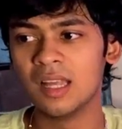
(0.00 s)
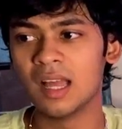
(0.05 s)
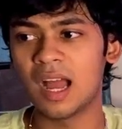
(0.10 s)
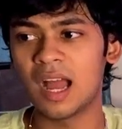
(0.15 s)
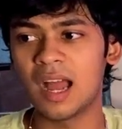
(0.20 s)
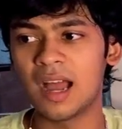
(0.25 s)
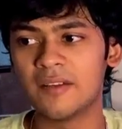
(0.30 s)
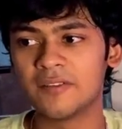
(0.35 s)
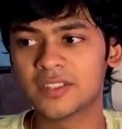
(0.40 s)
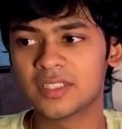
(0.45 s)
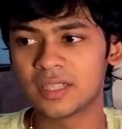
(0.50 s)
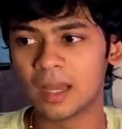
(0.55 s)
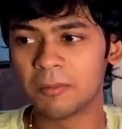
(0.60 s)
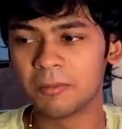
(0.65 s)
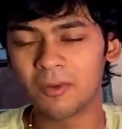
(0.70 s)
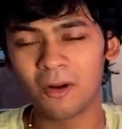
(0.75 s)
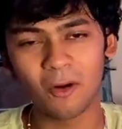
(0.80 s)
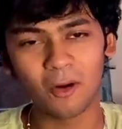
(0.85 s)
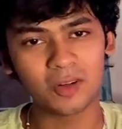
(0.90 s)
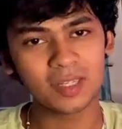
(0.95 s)
I have
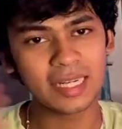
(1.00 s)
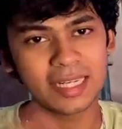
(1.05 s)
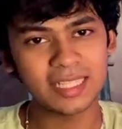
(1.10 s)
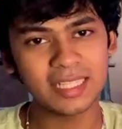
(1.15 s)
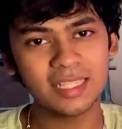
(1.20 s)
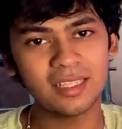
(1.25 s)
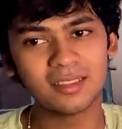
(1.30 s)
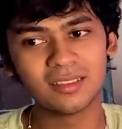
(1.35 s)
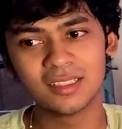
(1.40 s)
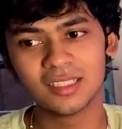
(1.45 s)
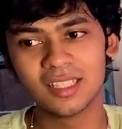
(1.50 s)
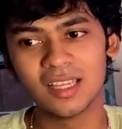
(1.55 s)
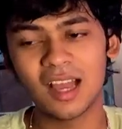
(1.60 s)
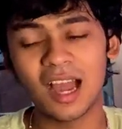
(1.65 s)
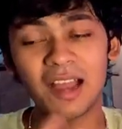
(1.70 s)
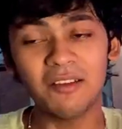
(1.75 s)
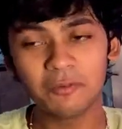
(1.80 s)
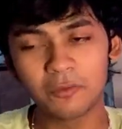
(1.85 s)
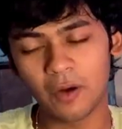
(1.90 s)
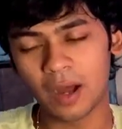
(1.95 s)
some already
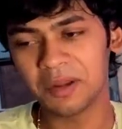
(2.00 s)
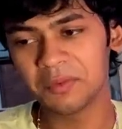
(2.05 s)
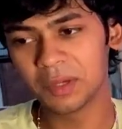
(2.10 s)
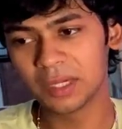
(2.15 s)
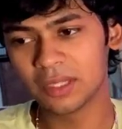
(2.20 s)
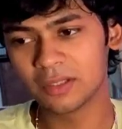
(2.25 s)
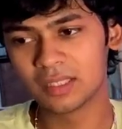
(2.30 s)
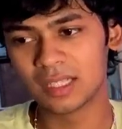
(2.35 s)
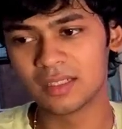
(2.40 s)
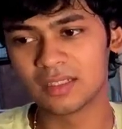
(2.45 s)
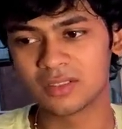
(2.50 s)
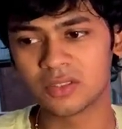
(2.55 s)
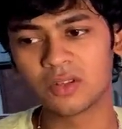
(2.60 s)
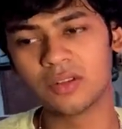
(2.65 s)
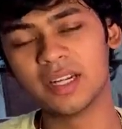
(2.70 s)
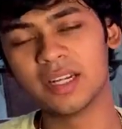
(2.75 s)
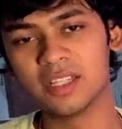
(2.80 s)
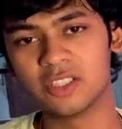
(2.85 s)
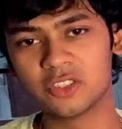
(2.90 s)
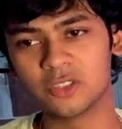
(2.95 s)
I have one video that is
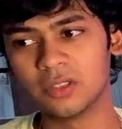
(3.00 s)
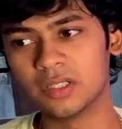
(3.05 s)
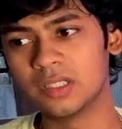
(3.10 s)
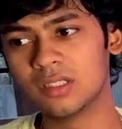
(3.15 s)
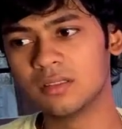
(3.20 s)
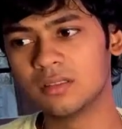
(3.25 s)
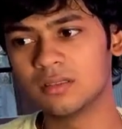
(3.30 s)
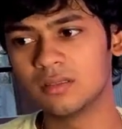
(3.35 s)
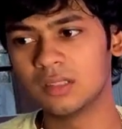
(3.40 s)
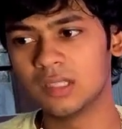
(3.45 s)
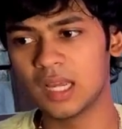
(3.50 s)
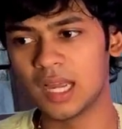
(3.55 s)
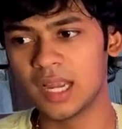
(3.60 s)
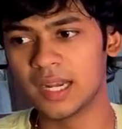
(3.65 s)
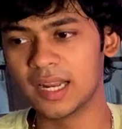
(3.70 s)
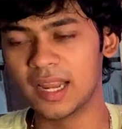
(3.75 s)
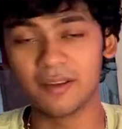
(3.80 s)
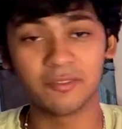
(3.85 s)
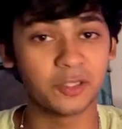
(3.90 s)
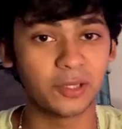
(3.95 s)
already shot
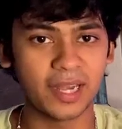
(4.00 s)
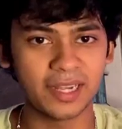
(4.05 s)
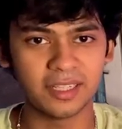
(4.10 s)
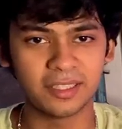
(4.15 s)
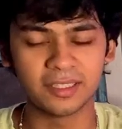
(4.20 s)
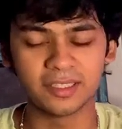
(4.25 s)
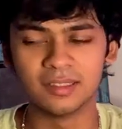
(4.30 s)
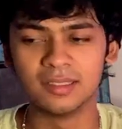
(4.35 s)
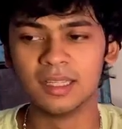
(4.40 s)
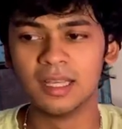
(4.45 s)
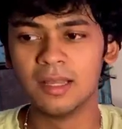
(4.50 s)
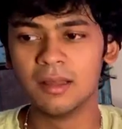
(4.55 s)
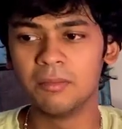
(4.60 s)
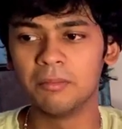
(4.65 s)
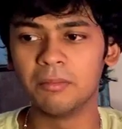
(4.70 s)
and I have to edit it.